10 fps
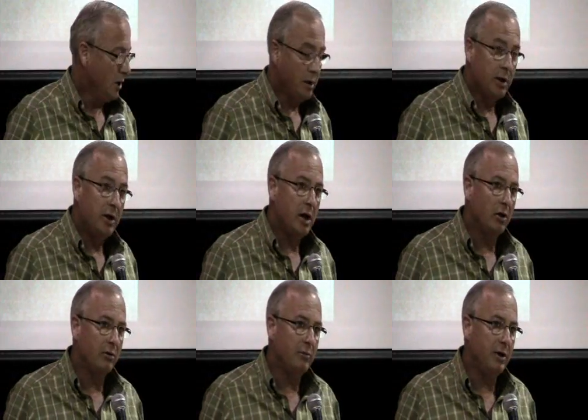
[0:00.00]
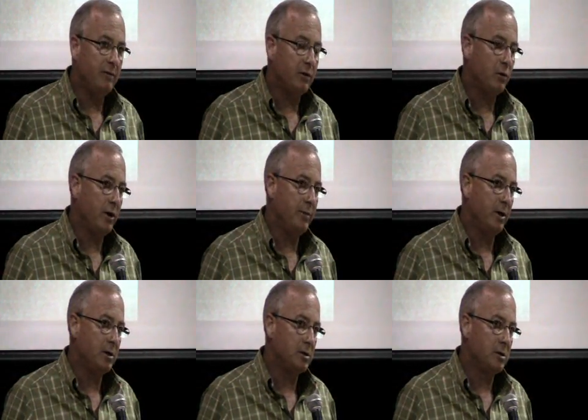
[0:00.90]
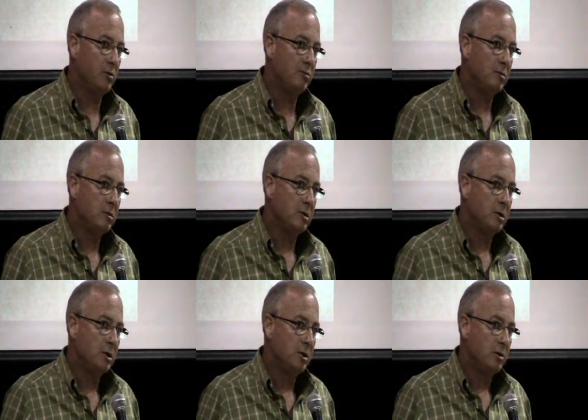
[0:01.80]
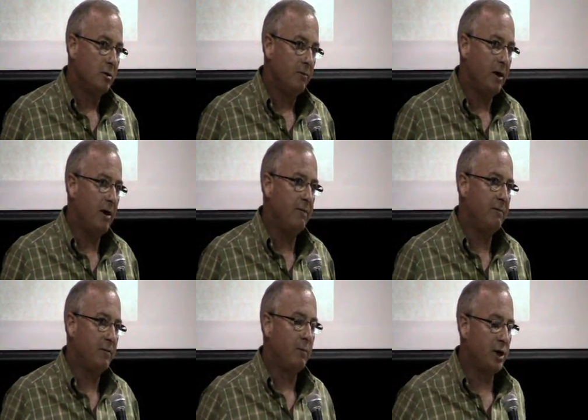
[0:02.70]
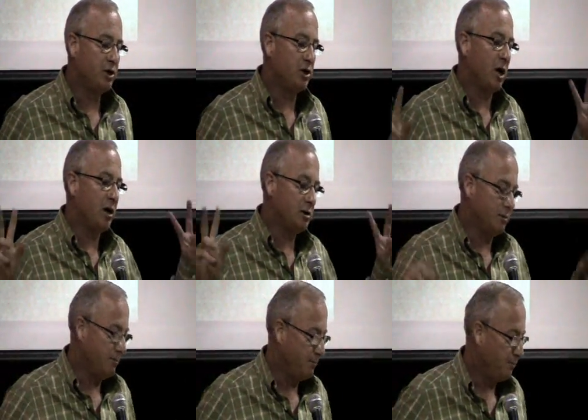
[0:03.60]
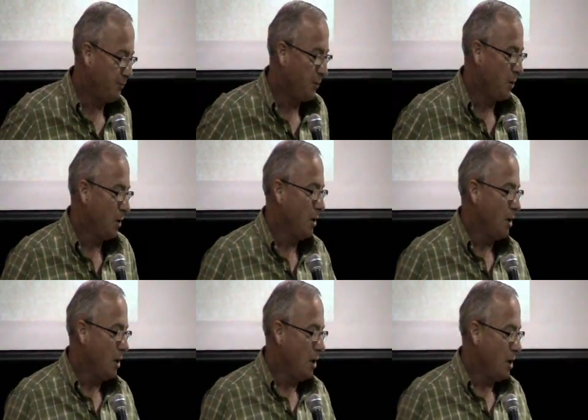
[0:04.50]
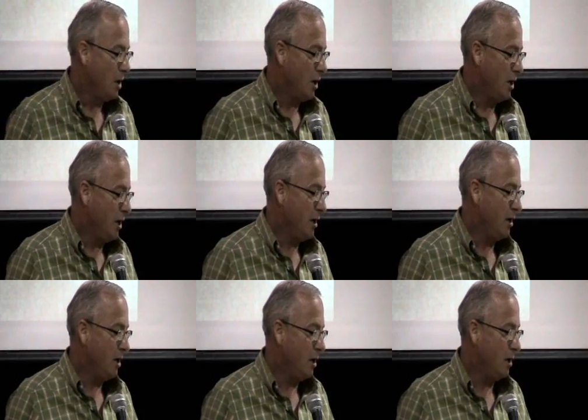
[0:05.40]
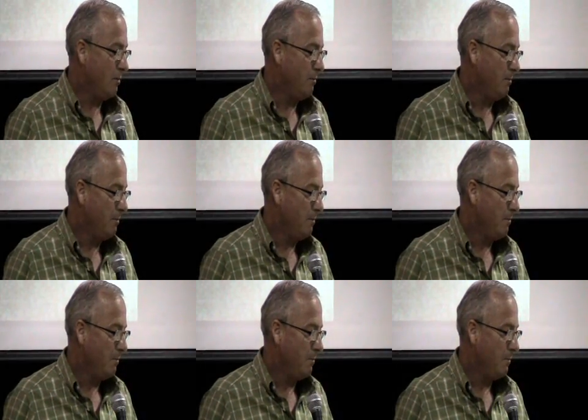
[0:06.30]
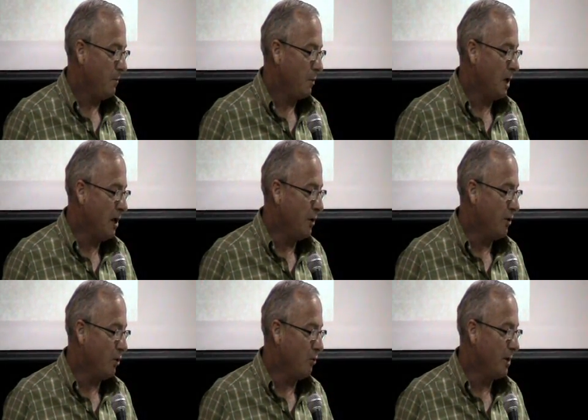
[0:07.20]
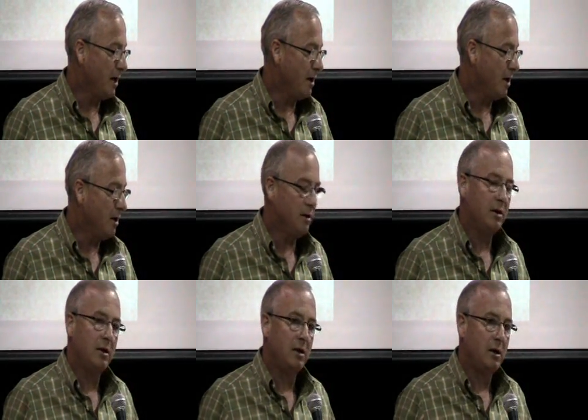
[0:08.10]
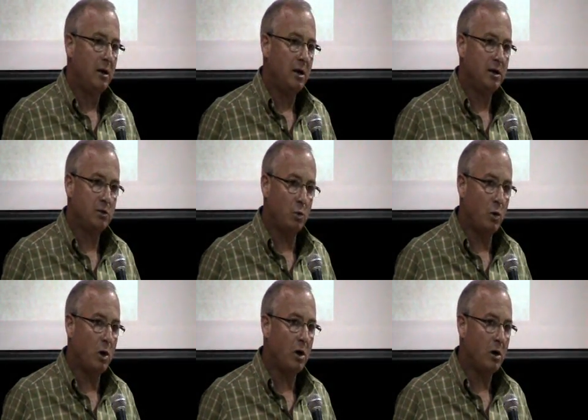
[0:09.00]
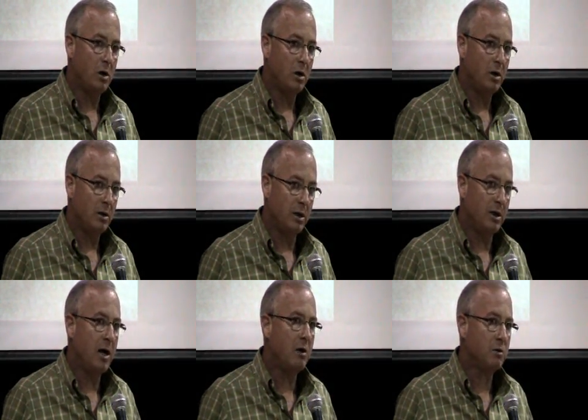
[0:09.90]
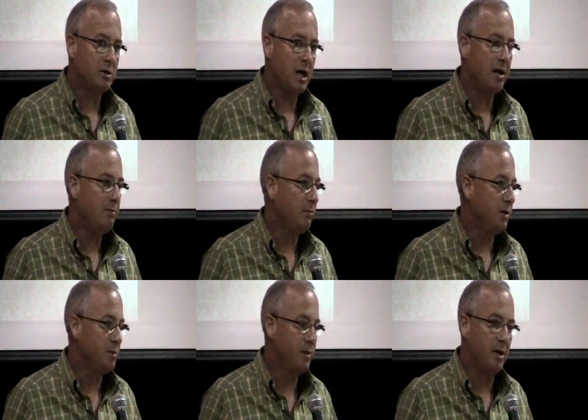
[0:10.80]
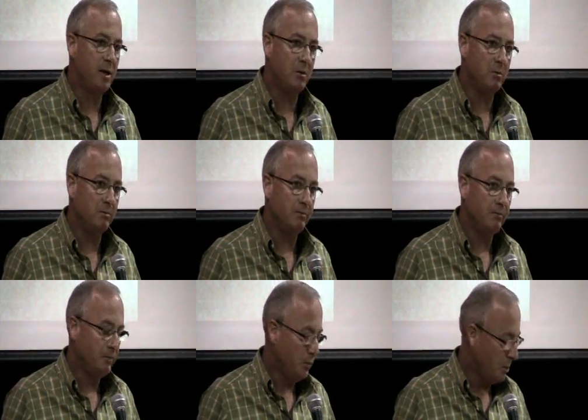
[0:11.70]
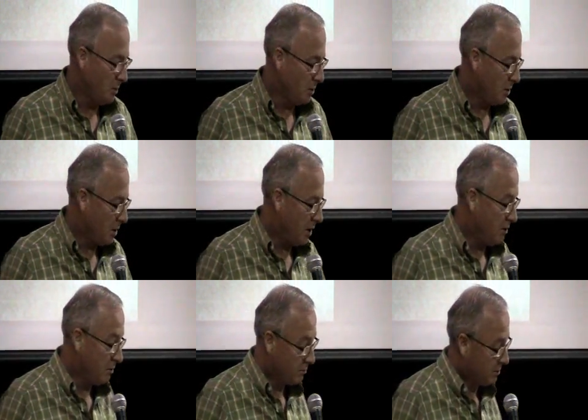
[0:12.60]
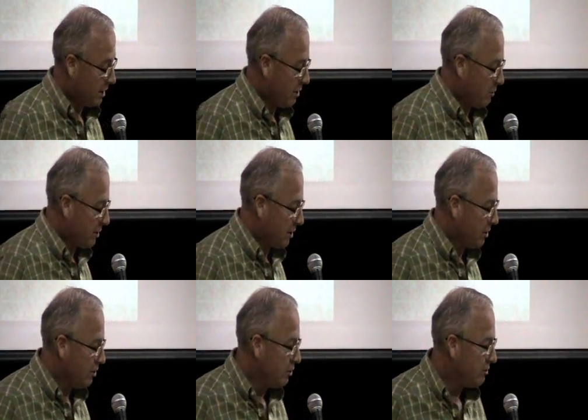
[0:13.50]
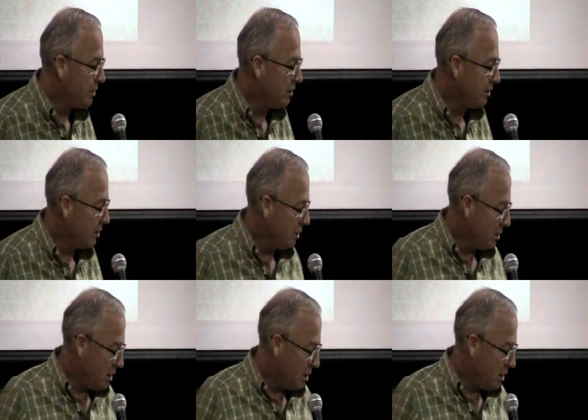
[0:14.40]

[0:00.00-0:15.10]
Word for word: And they yelled at me for 20 minutes, 5 big shots. And when I went home that night, I swore that now it was time to speak it out. I don't care what they could do to me,